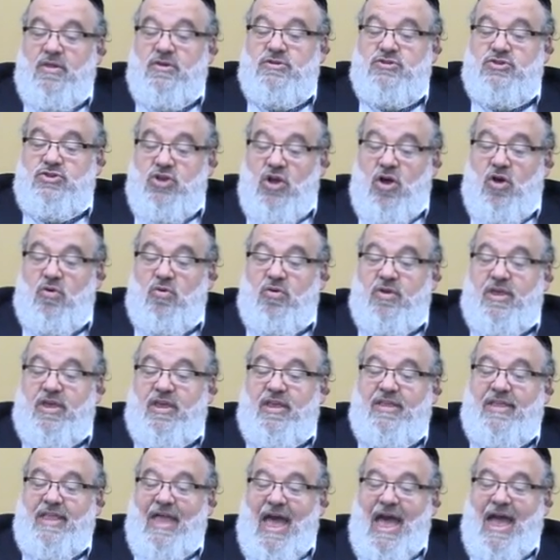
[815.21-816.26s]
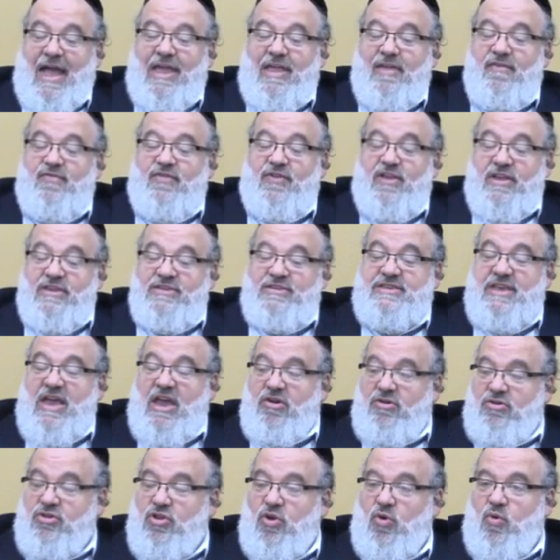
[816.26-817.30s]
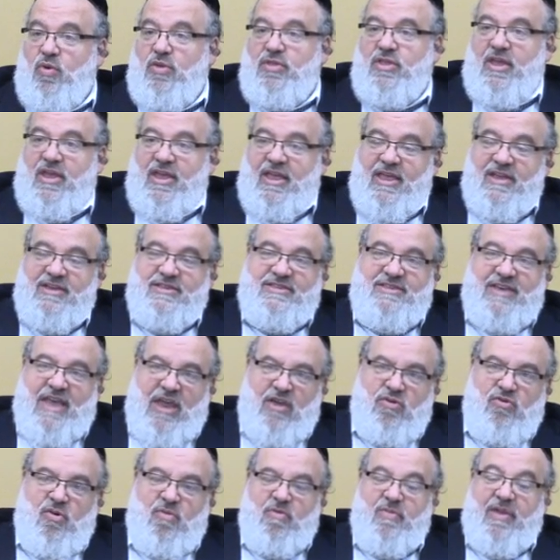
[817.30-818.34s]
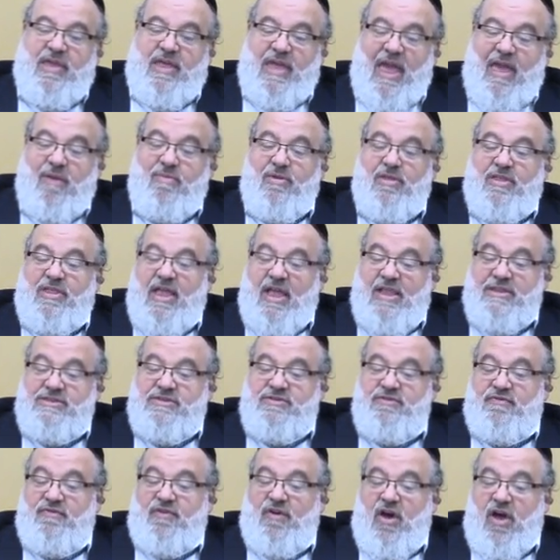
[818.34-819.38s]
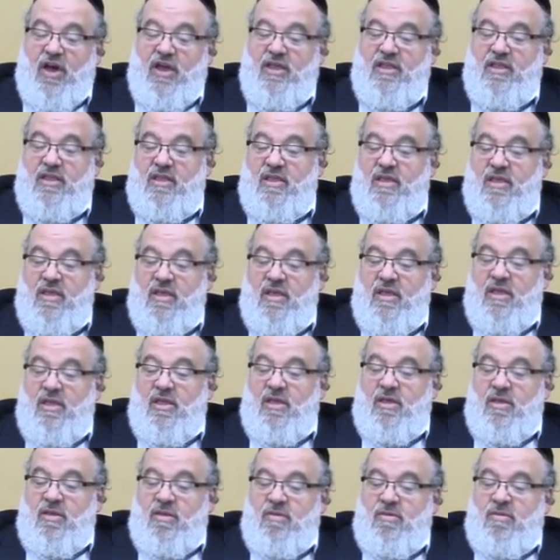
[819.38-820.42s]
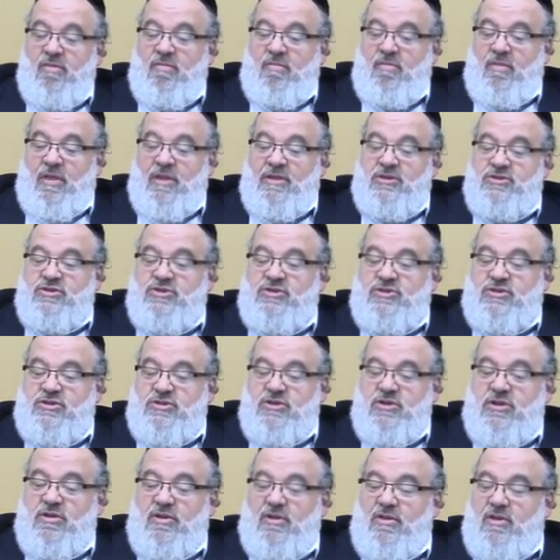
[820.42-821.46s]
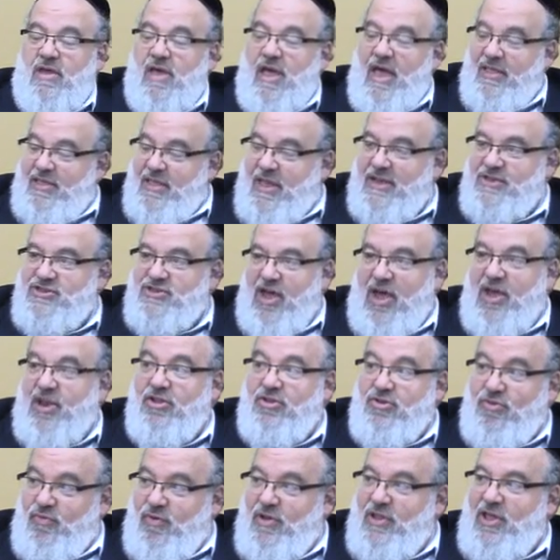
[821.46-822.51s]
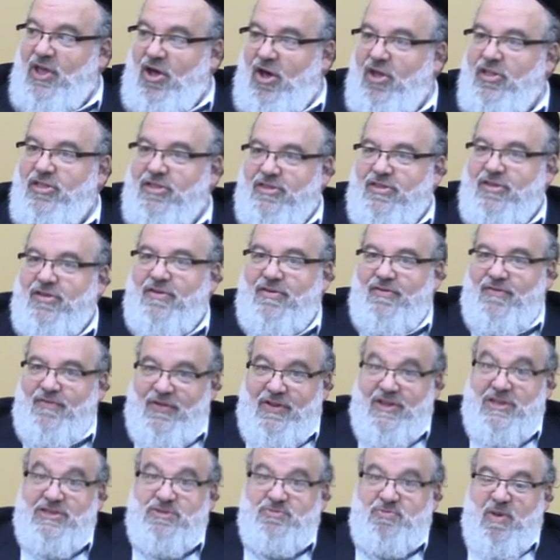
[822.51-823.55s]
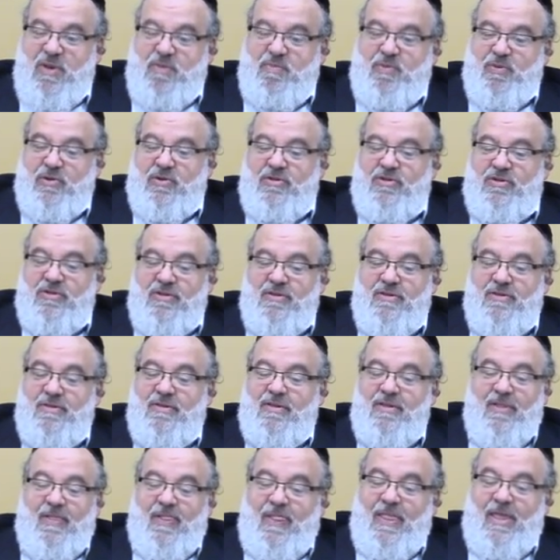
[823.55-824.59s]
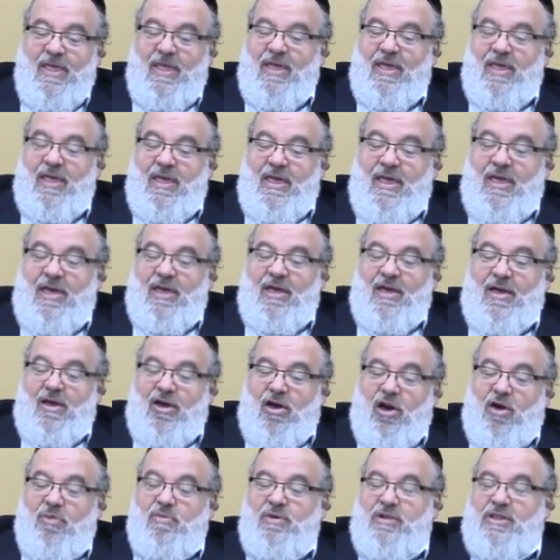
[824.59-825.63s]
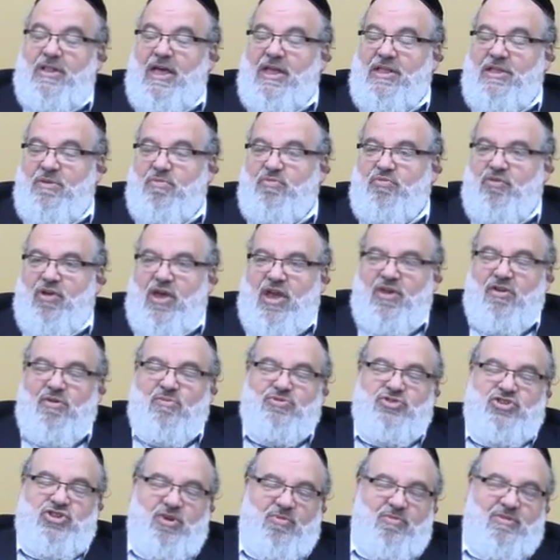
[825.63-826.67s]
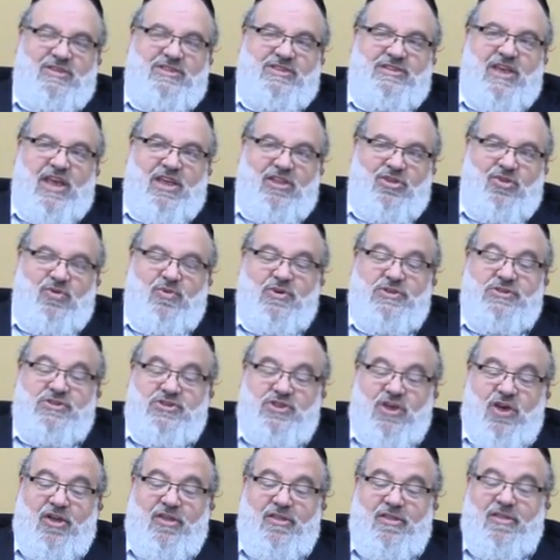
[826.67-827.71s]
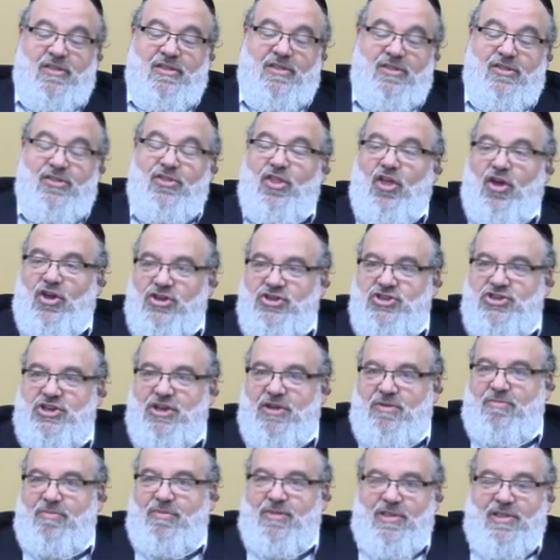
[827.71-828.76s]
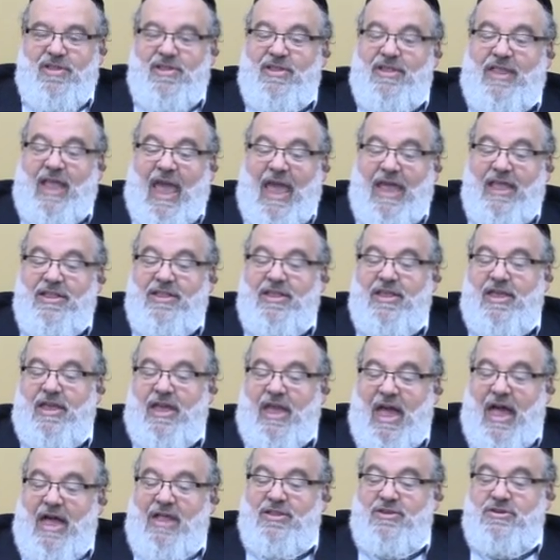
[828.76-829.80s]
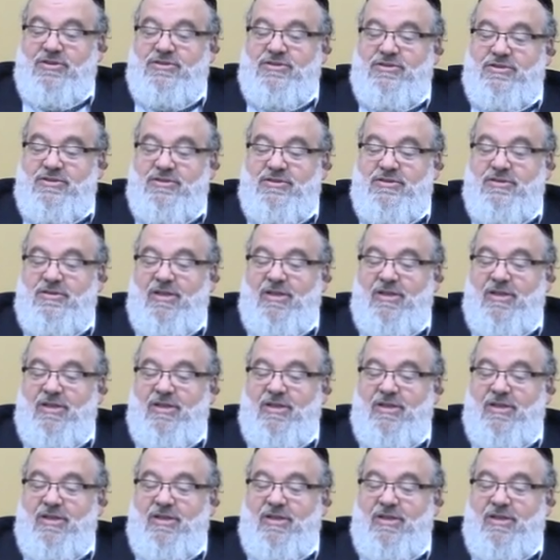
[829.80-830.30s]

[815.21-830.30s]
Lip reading: So, Kitakif Gezerta, when the Gezerah became intensified, means, and they started to really hunt for these people, Amalei Lebrei, Shimon said to his son, Noshin Daitin Kalis.